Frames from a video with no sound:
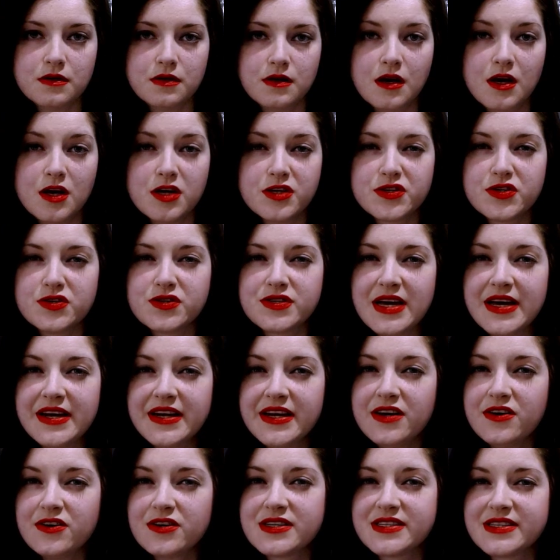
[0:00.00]
Susanne
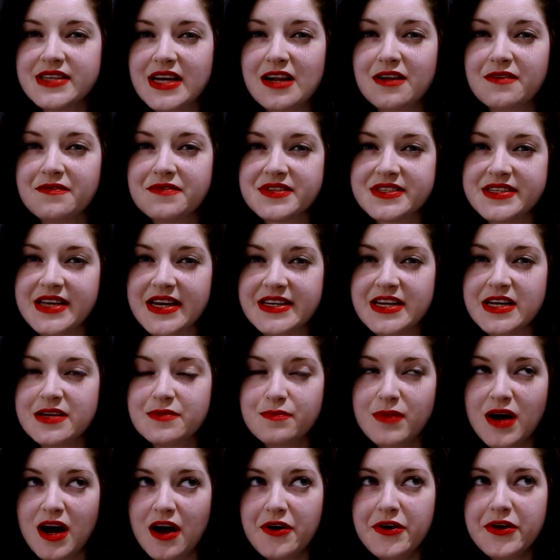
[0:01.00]
herself said that
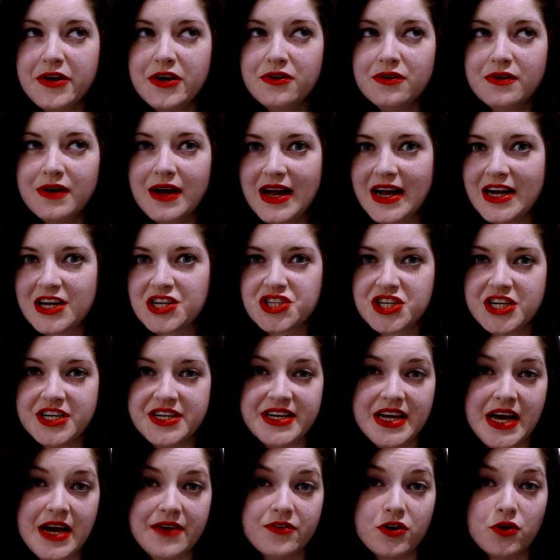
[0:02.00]
Mario actually
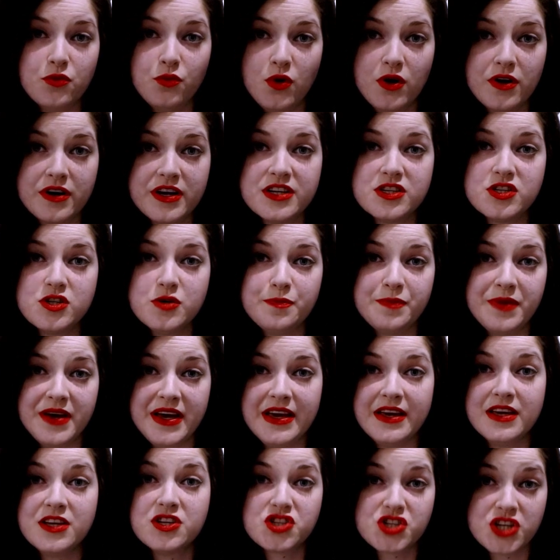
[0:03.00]
never wanted to
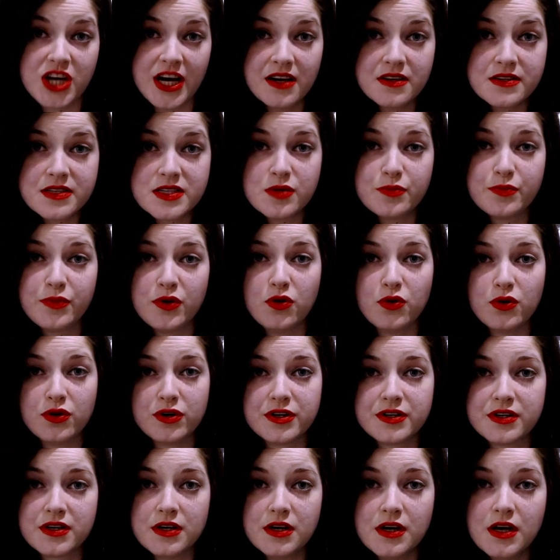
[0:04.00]
pay child
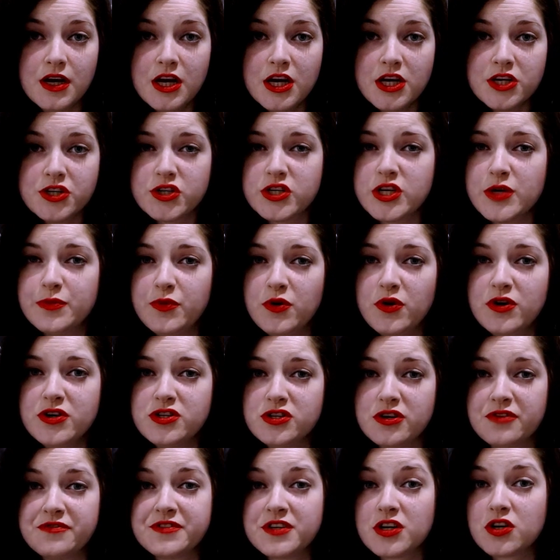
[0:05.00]
support to the point
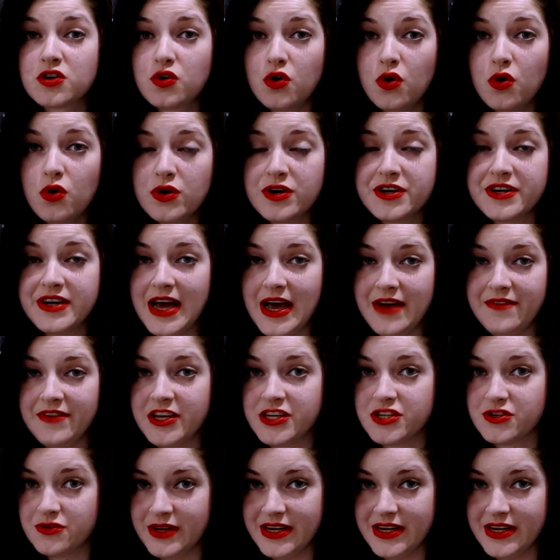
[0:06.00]
of the court having to